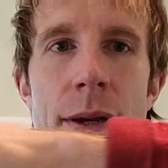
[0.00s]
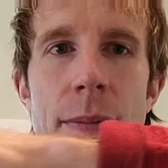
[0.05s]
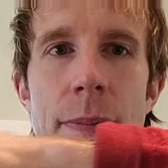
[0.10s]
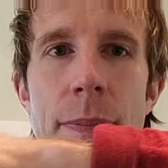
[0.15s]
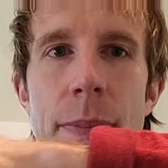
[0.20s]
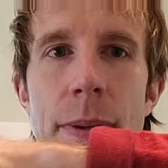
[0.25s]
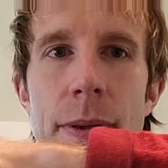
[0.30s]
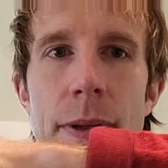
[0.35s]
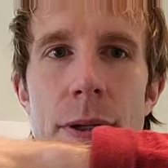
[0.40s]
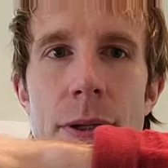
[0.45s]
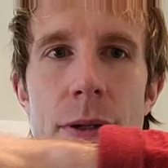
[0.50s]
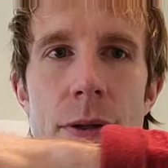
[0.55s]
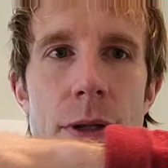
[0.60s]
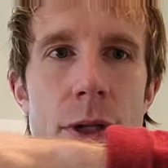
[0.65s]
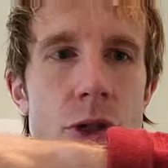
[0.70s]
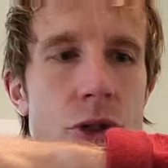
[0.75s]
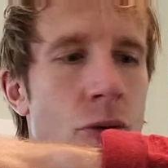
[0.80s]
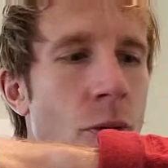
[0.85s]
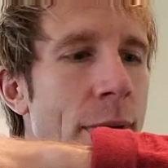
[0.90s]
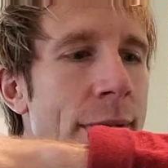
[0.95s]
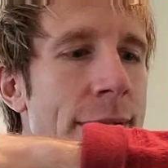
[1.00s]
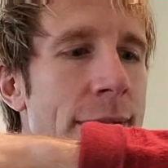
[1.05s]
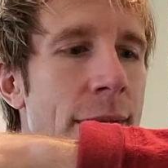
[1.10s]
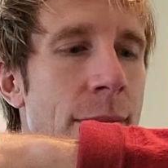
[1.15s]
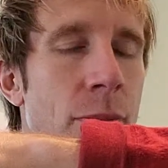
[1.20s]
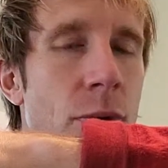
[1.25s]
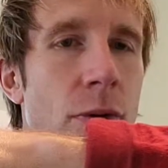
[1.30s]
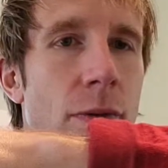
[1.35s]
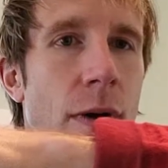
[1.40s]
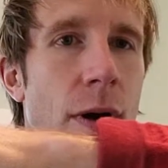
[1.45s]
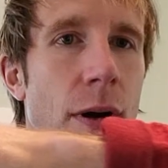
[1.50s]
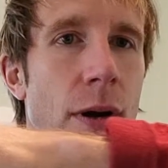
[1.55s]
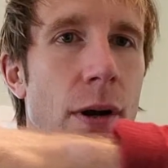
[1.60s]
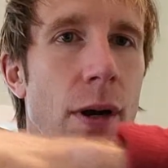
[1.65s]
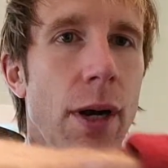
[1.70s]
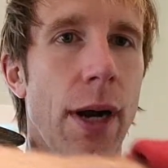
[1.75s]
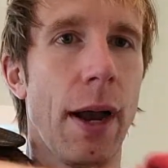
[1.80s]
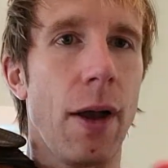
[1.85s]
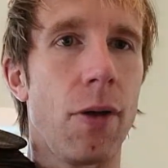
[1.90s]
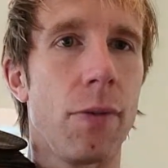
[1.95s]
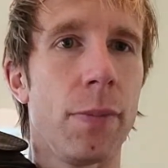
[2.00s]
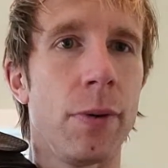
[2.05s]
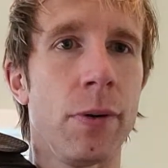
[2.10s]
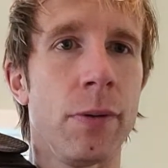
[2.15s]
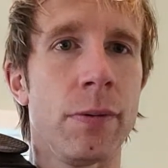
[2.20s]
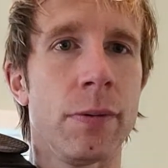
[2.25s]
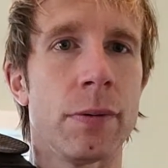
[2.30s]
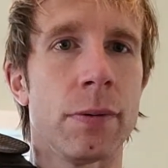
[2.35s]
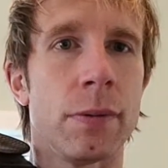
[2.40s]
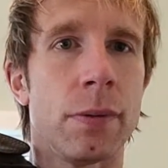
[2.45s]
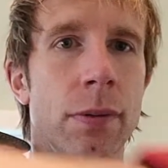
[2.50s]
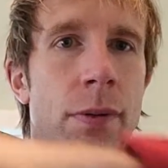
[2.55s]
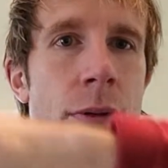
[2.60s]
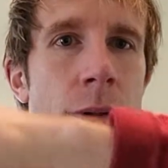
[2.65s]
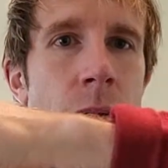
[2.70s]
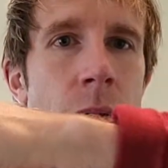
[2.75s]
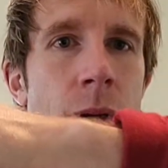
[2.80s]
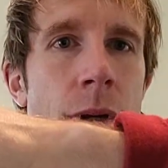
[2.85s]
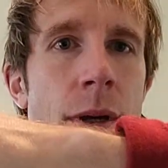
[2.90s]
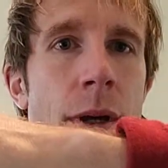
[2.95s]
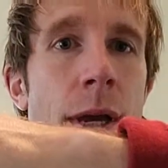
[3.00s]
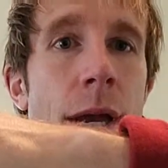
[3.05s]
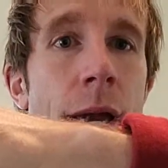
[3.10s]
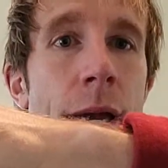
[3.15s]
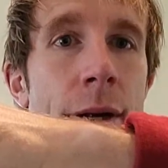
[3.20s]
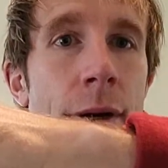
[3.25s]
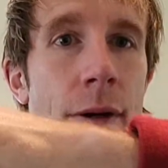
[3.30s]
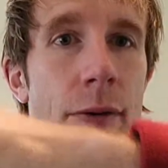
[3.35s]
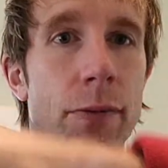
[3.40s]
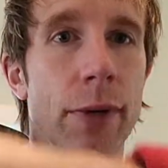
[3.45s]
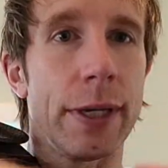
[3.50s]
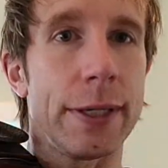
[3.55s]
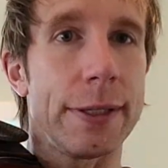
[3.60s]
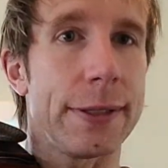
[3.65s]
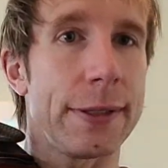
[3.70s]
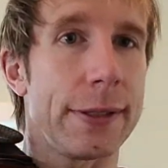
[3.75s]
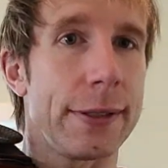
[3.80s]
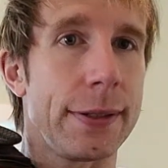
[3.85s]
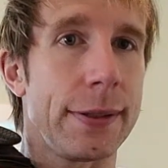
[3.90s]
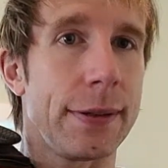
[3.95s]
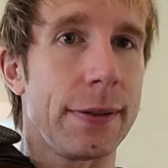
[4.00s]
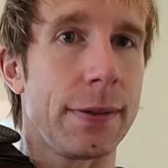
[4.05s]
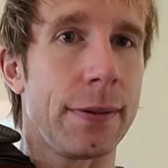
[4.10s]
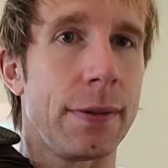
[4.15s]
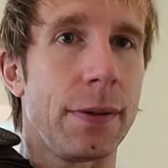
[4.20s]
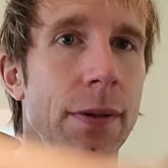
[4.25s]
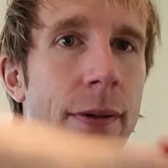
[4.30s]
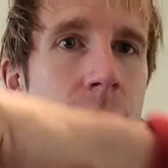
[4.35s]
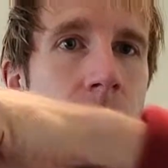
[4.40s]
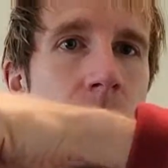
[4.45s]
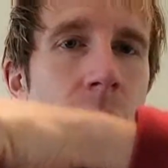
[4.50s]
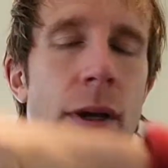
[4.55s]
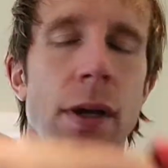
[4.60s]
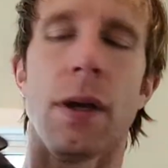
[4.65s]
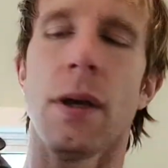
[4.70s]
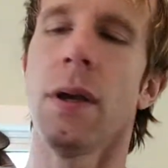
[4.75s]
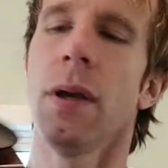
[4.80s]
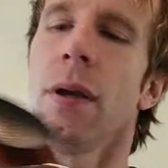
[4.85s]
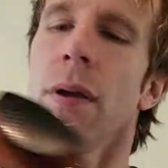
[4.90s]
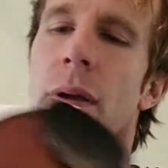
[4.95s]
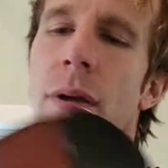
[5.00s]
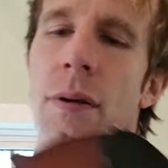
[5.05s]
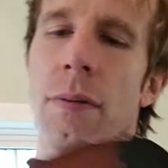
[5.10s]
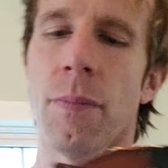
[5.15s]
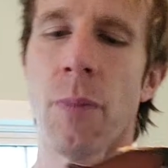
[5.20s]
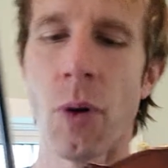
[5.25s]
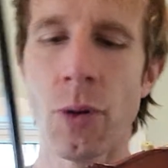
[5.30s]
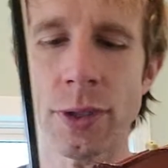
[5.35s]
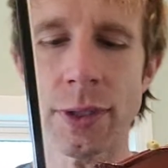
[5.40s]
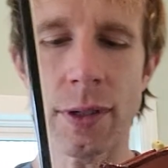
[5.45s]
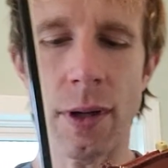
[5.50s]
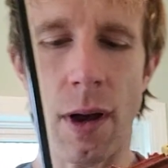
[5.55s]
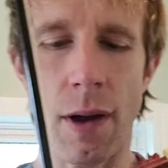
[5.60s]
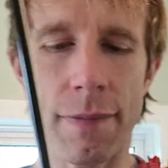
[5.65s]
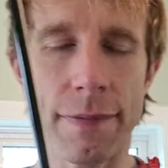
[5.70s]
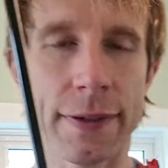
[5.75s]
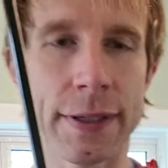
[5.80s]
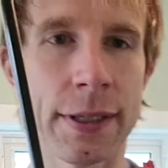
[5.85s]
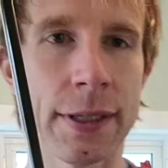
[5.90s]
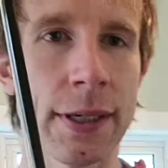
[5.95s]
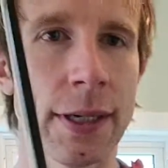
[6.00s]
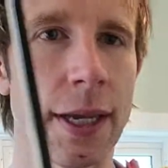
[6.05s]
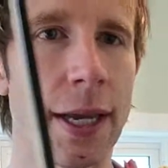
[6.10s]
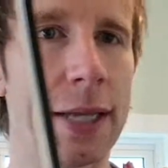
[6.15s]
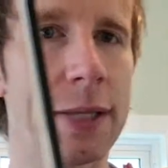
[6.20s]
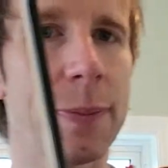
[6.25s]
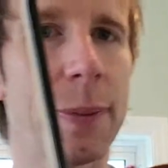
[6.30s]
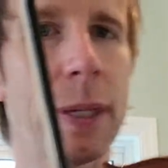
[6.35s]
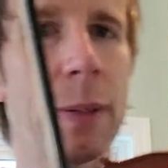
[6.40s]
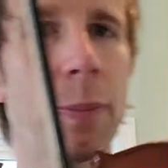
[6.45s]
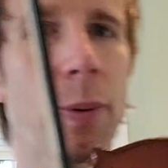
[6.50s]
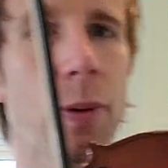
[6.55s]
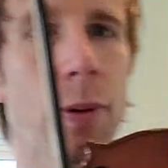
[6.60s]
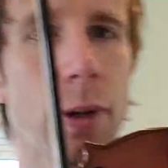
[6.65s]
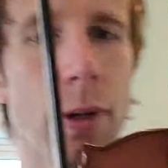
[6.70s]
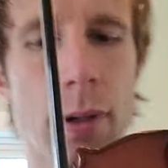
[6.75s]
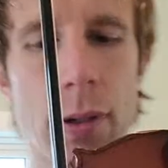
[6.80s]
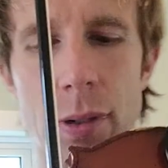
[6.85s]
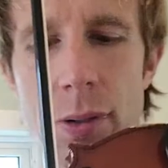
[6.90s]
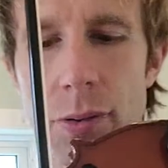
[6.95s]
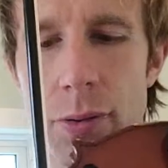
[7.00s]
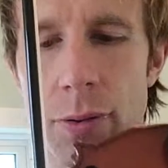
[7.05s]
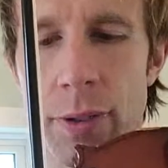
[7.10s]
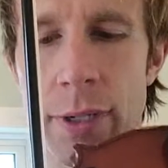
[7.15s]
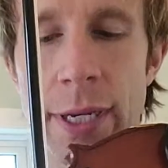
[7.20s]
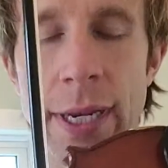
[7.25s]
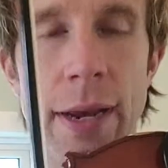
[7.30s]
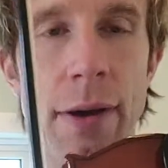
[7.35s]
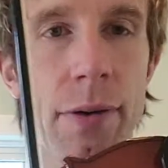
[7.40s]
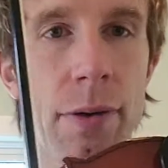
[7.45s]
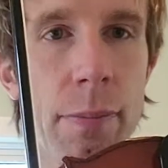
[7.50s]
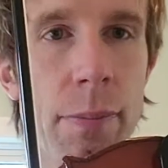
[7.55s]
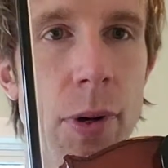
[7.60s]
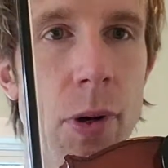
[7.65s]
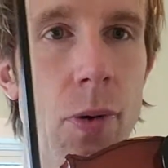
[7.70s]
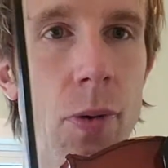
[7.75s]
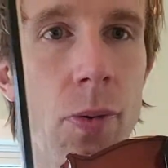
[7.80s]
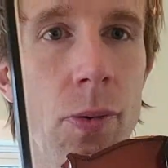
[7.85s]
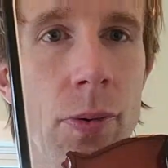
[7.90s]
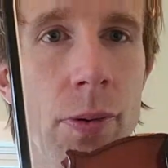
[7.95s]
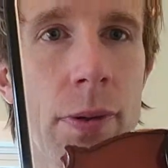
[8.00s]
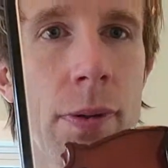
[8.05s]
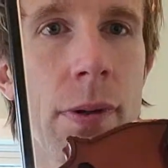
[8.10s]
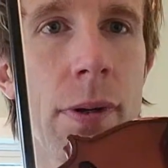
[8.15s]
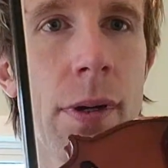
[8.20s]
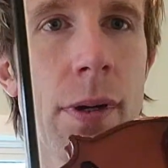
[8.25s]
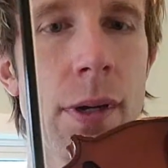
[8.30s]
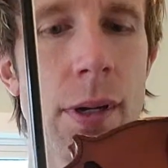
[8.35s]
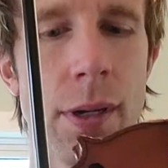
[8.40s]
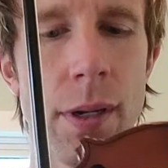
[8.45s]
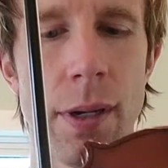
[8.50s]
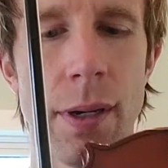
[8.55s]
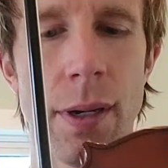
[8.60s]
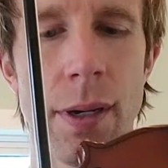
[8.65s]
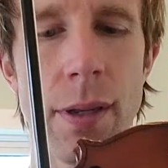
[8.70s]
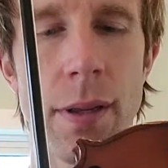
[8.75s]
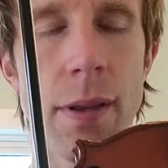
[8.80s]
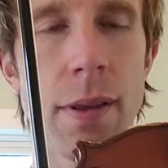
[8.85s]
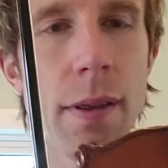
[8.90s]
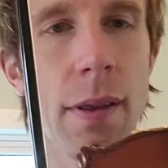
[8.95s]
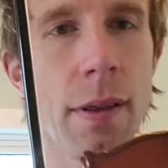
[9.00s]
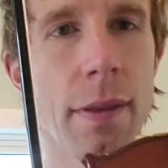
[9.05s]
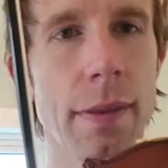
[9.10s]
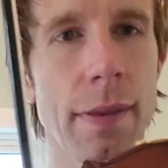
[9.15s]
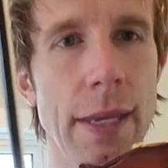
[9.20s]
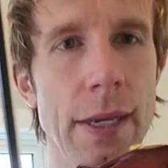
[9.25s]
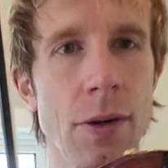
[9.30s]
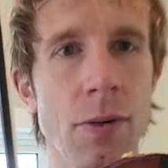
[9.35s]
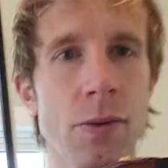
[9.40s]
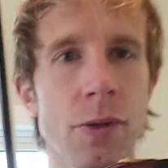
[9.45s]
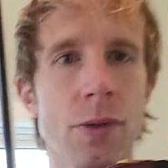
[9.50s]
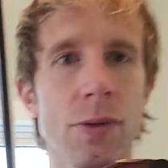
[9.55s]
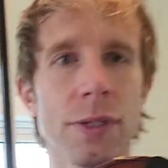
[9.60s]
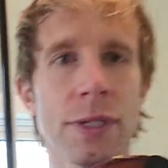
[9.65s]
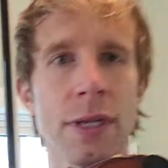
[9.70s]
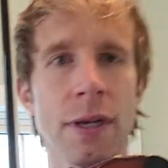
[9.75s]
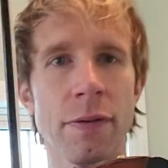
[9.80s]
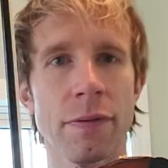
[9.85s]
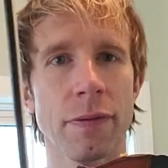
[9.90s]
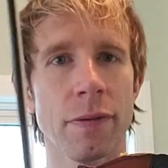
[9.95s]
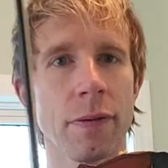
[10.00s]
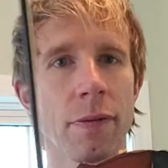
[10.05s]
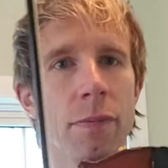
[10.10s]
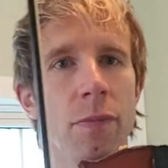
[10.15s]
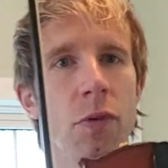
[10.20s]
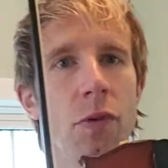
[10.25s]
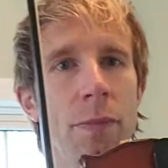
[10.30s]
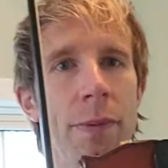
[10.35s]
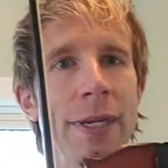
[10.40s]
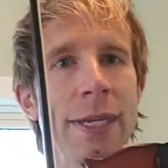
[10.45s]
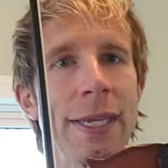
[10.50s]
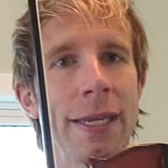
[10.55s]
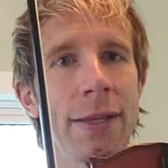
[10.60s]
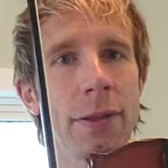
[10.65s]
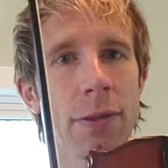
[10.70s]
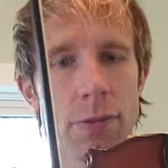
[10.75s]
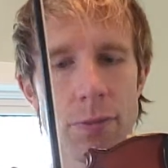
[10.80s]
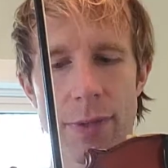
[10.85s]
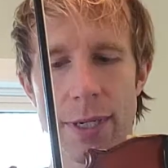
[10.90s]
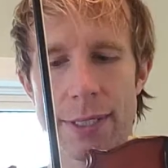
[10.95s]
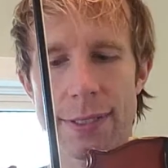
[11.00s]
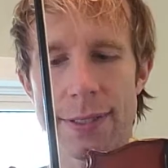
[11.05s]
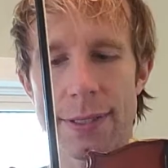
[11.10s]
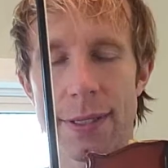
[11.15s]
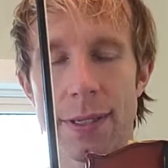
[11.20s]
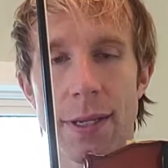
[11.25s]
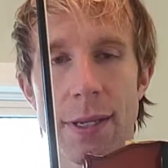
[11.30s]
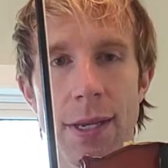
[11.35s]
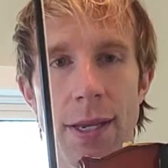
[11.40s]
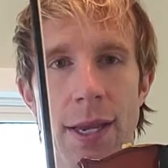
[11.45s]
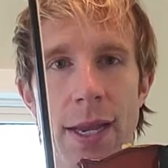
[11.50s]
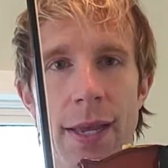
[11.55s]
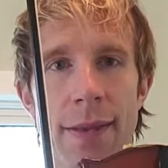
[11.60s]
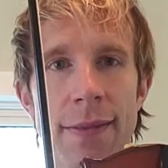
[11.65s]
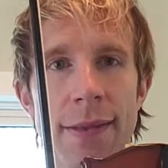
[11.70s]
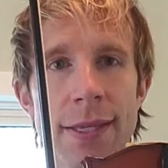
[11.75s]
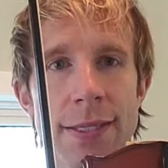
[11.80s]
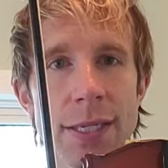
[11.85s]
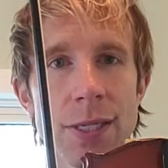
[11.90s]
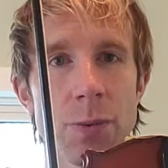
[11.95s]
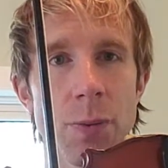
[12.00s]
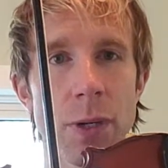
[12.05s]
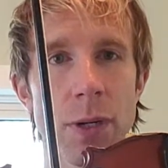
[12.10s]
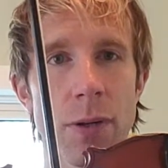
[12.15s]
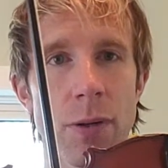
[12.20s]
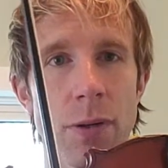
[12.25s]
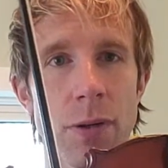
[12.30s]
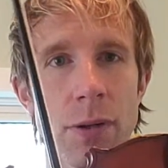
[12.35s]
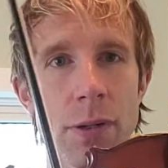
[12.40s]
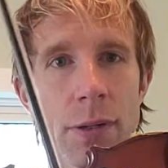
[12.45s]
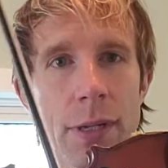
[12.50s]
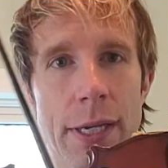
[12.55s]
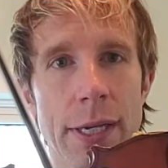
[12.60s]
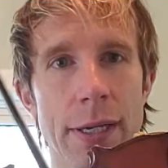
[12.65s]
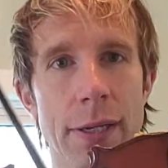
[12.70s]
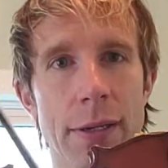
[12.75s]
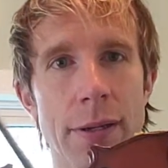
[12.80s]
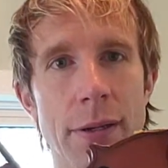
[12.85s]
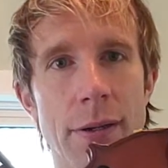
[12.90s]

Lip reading: but the joints that move are our elbow and our wrist. Most often, as people are learning how to bow, they don't use enough movement in the wrist. And this is what it'll look like